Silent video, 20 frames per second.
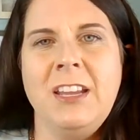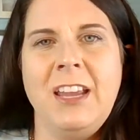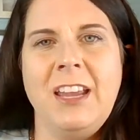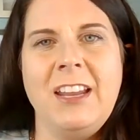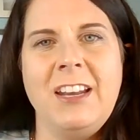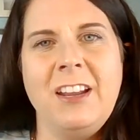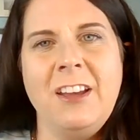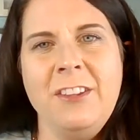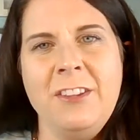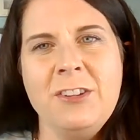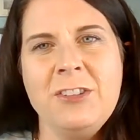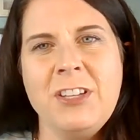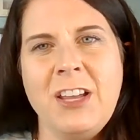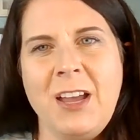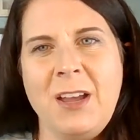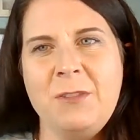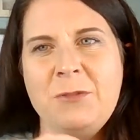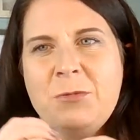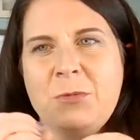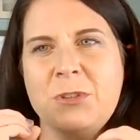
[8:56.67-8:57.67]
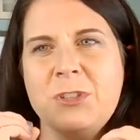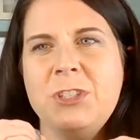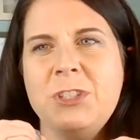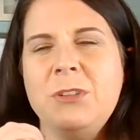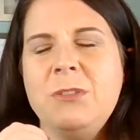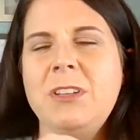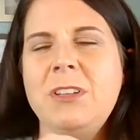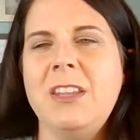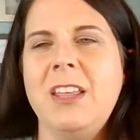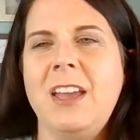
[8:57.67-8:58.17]
And other times we're
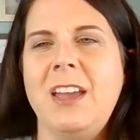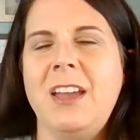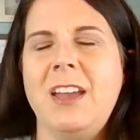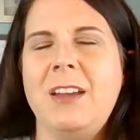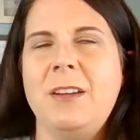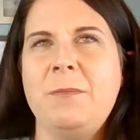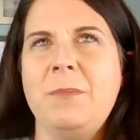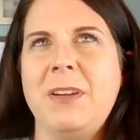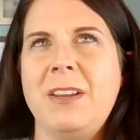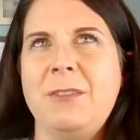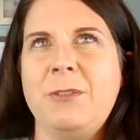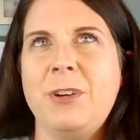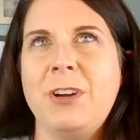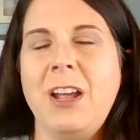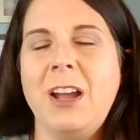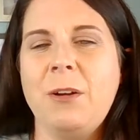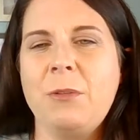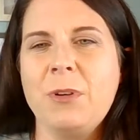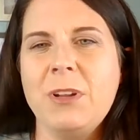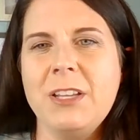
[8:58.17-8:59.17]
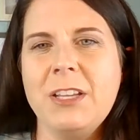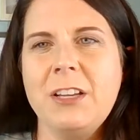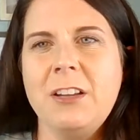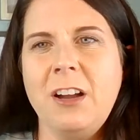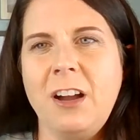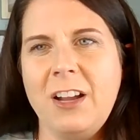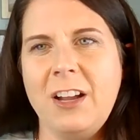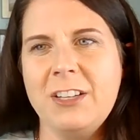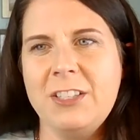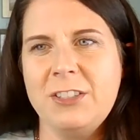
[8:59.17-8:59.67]
doing that, but we're not really
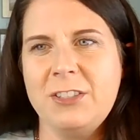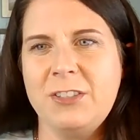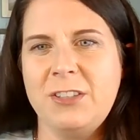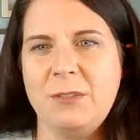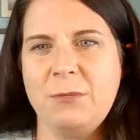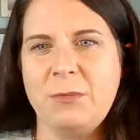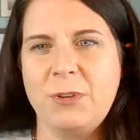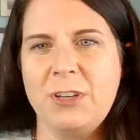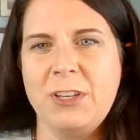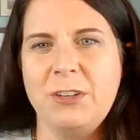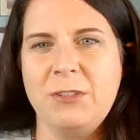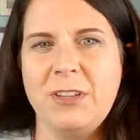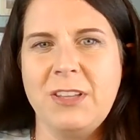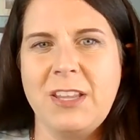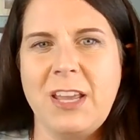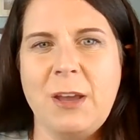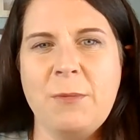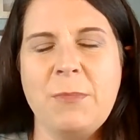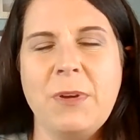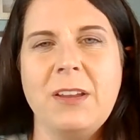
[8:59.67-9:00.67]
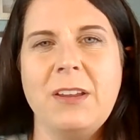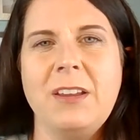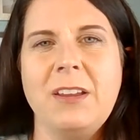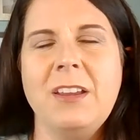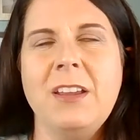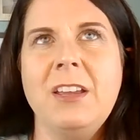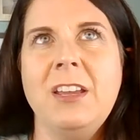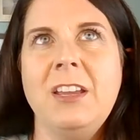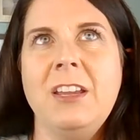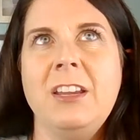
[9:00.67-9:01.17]
conscious that we're doing that. But,
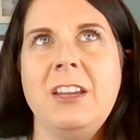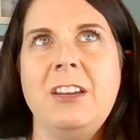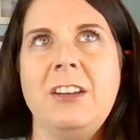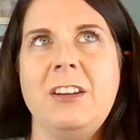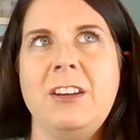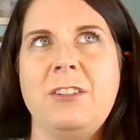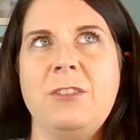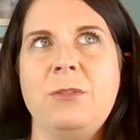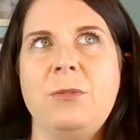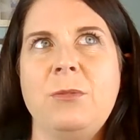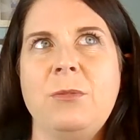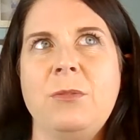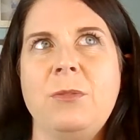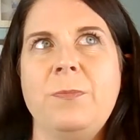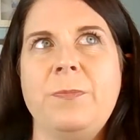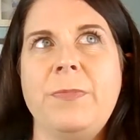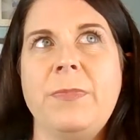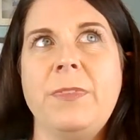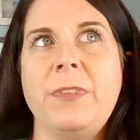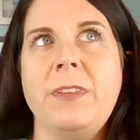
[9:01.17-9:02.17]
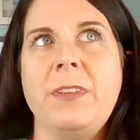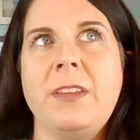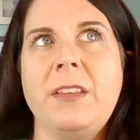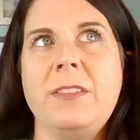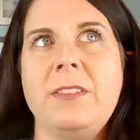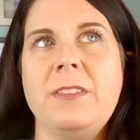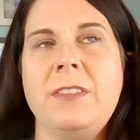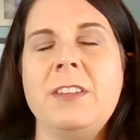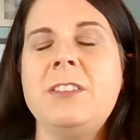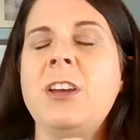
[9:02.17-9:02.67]
you know,
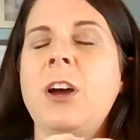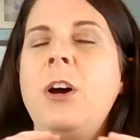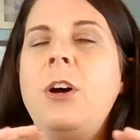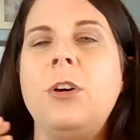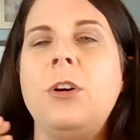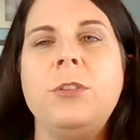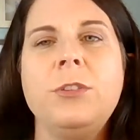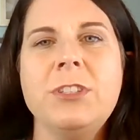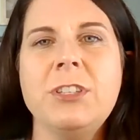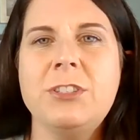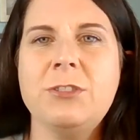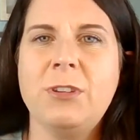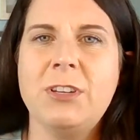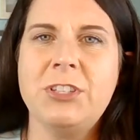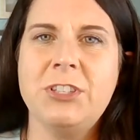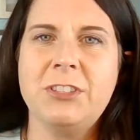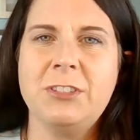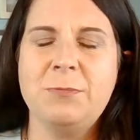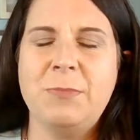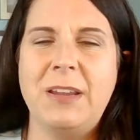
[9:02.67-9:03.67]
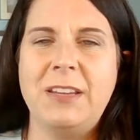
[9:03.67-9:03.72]
this whole situation is